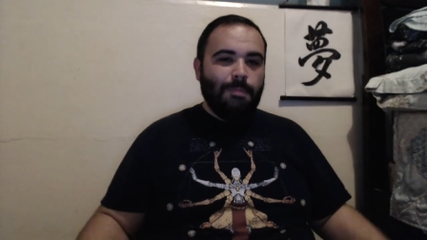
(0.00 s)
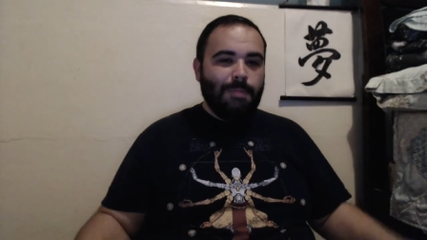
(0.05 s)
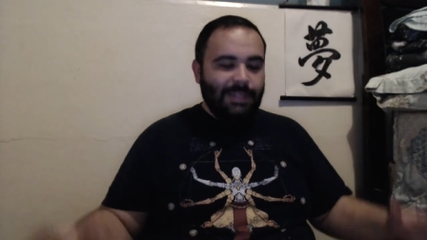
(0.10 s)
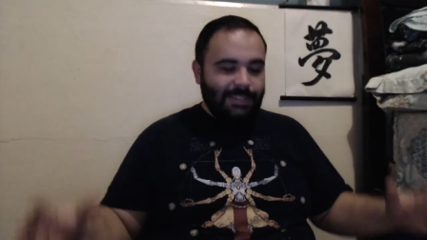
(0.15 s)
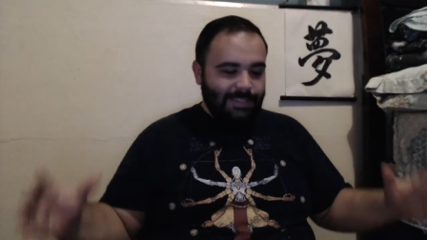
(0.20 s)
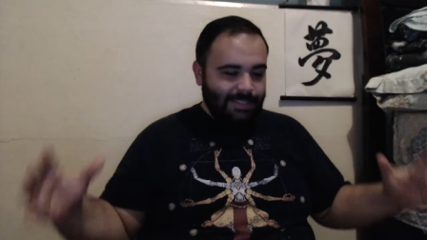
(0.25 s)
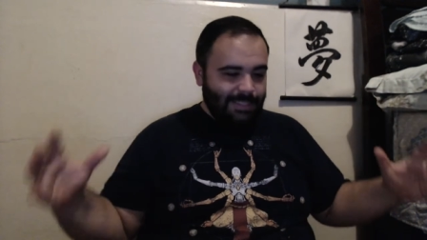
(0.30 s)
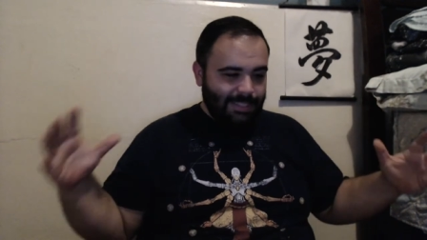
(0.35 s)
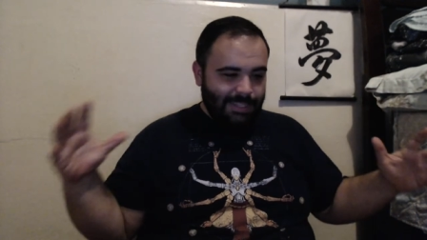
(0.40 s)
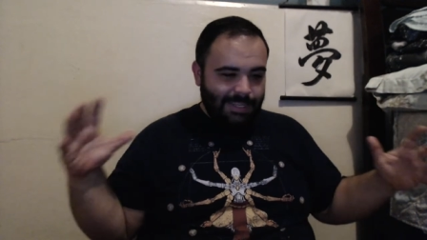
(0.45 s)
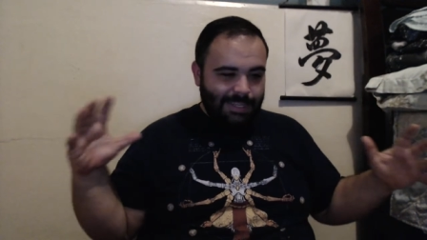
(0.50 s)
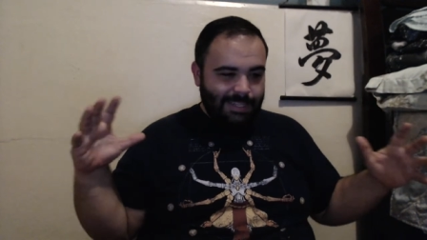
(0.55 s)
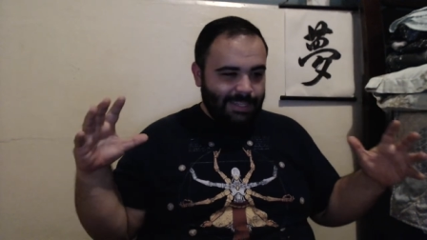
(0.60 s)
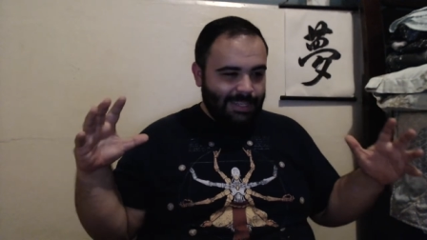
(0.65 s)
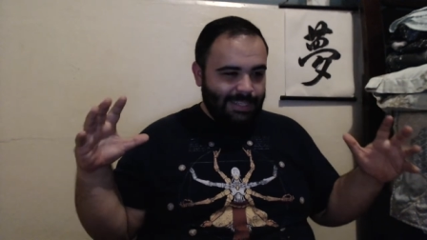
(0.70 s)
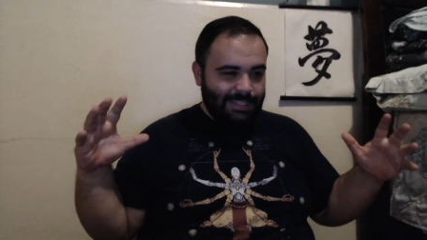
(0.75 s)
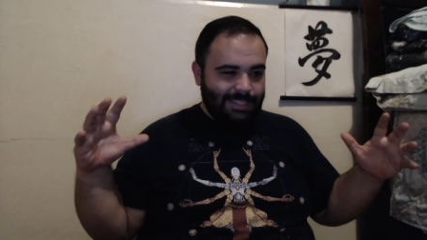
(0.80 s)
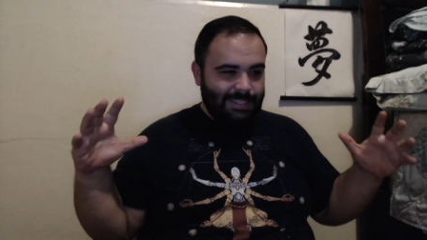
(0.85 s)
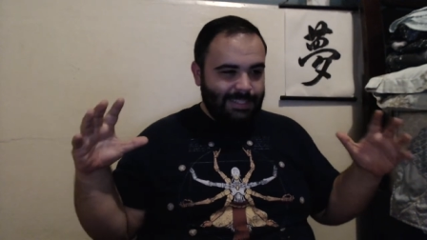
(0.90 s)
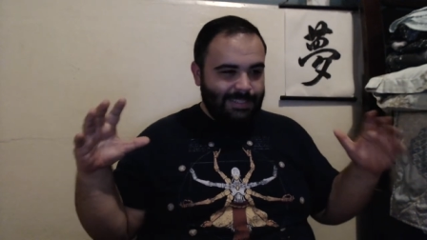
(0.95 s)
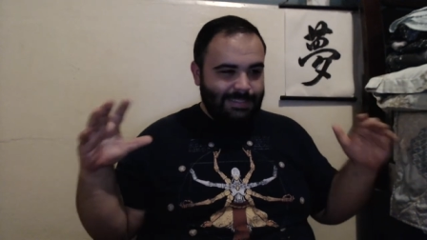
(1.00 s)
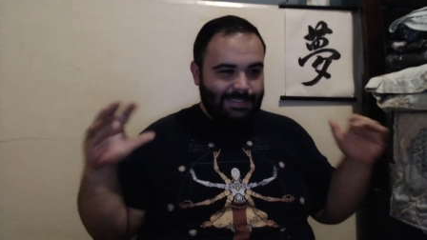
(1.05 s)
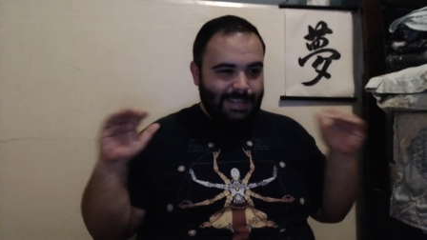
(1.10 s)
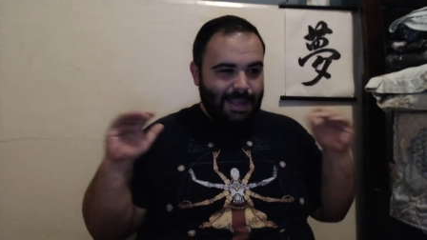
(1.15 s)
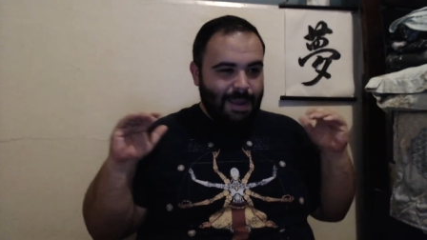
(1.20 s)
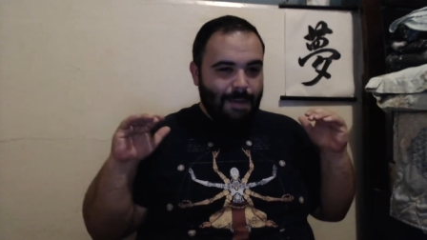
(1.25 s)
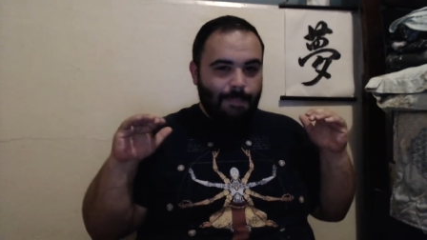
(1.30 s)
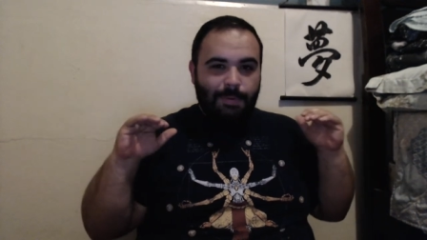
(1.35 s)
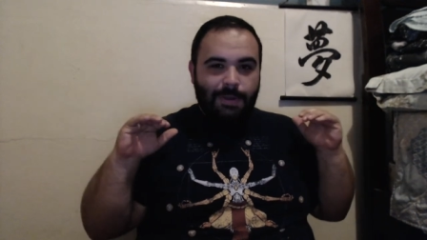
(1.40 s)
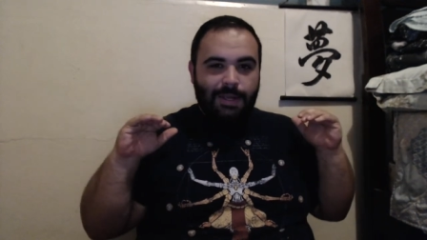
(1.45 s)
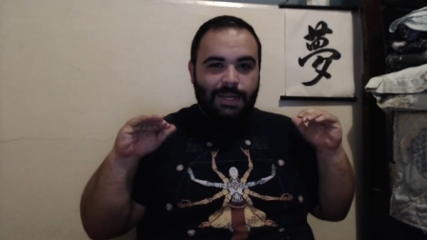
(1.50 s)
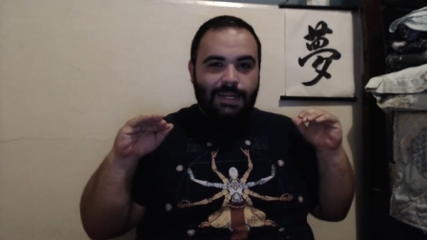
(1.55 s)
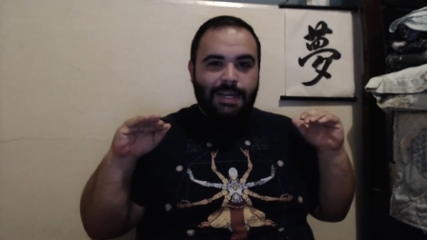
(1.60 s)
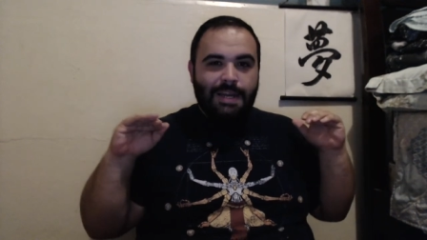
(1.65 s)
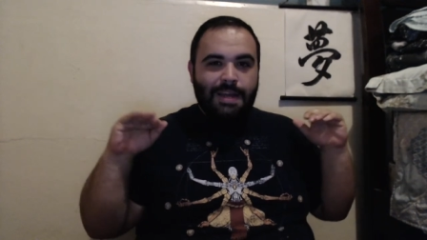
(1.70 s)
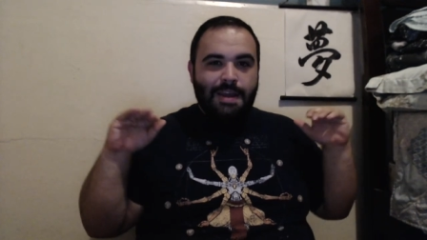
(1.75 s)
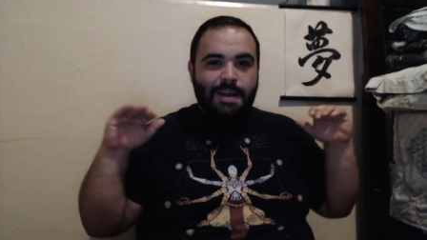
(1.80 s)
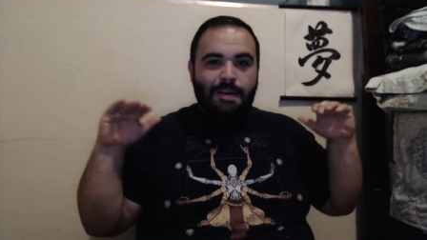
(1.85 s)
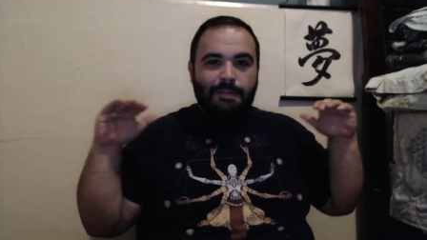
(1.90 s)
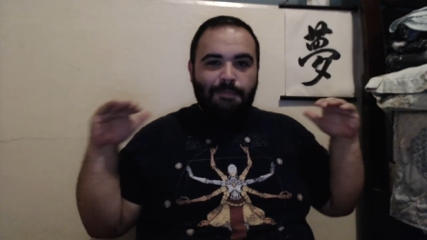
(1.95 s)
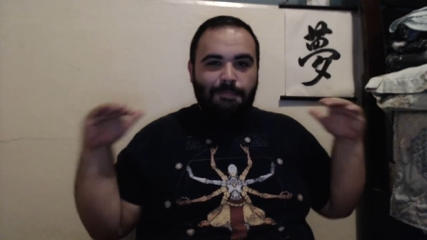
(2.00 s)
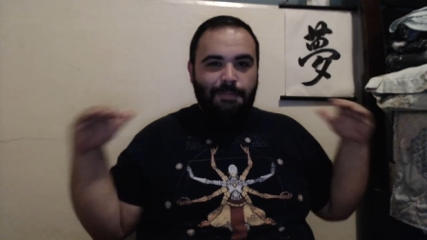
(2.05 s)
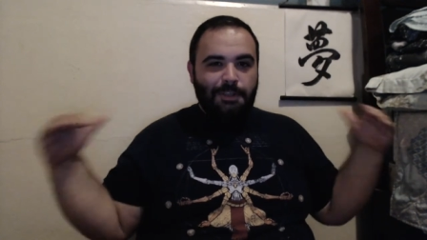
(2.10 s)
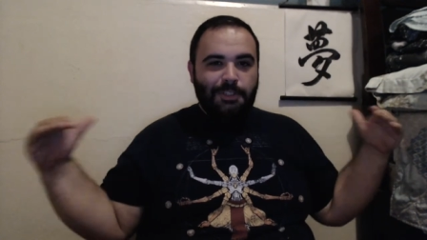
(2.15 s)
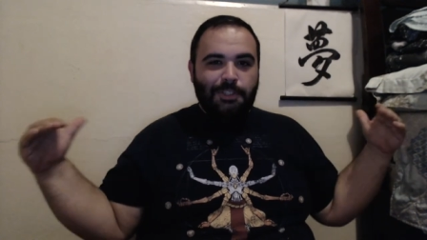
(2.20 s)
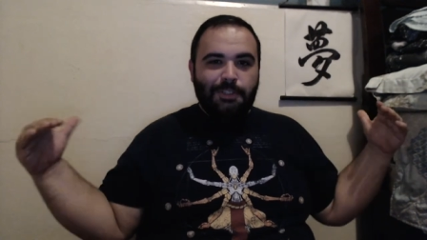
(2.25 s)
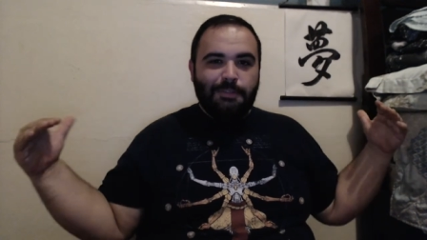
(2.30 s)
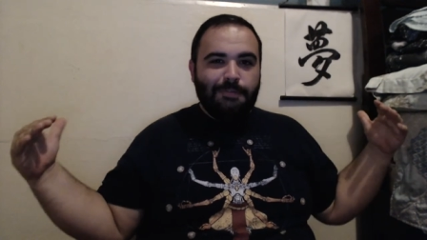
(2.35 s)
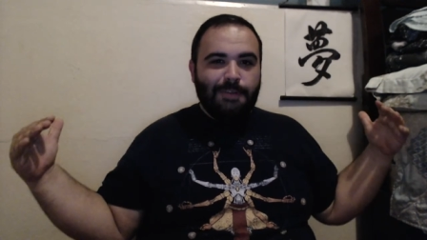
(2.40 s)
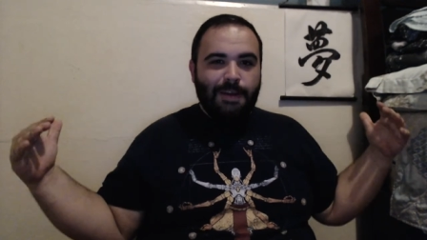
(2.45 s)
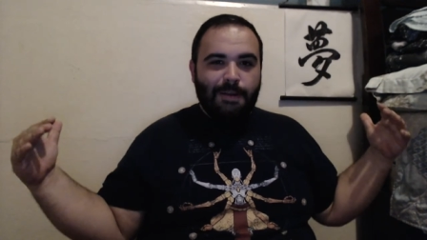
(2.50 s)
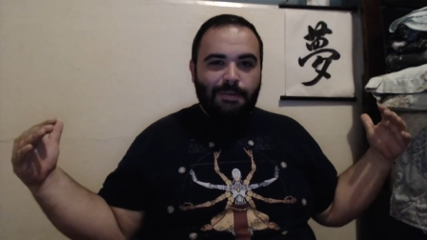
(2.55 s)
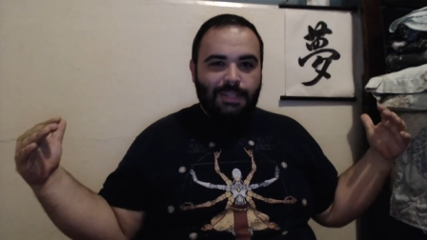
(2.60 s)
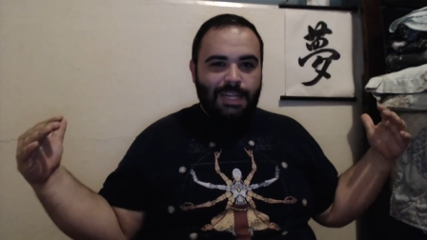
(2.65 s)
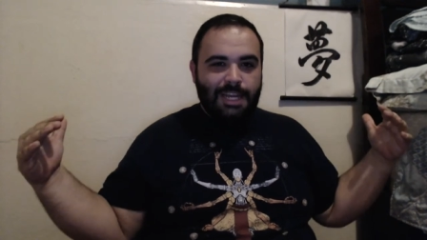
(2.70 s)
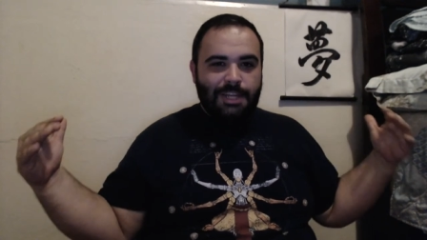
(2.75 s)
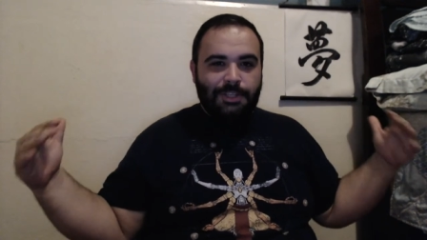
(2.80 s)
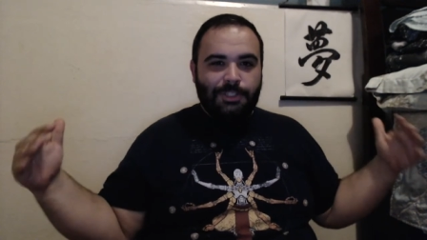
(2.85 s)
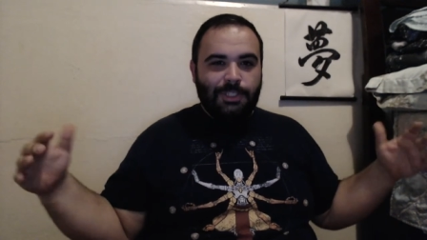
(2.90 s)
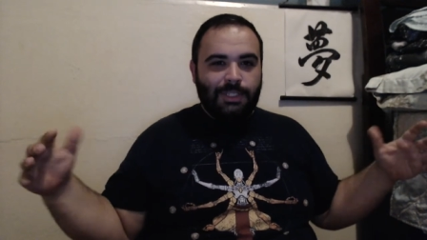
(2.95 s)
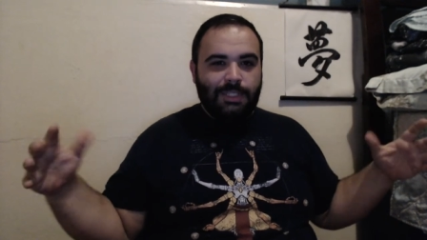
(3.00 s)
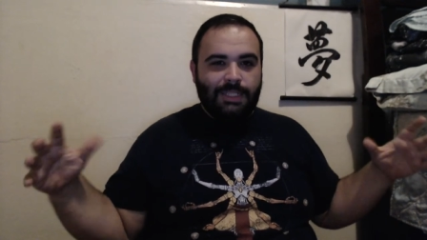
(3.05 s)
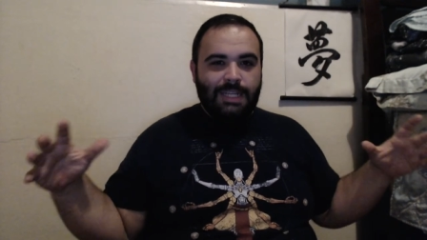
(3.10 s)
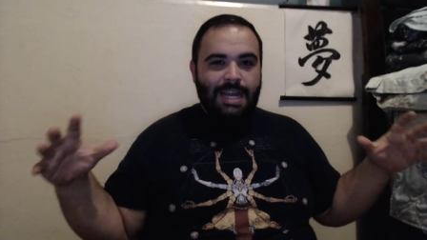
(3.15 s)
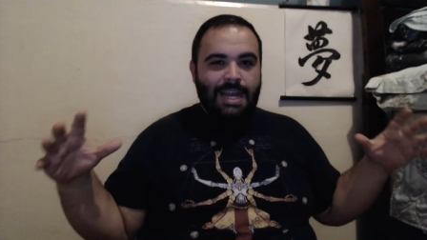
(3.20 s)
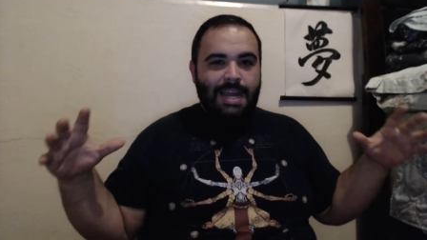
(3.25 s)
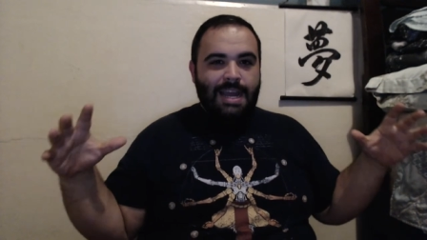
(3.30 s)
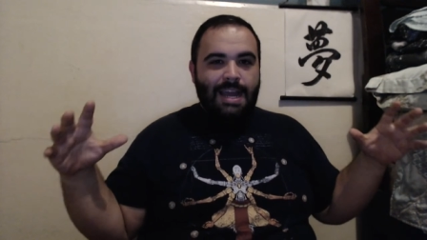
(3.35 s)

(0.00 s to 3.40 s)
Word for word: basically like this epic future foundation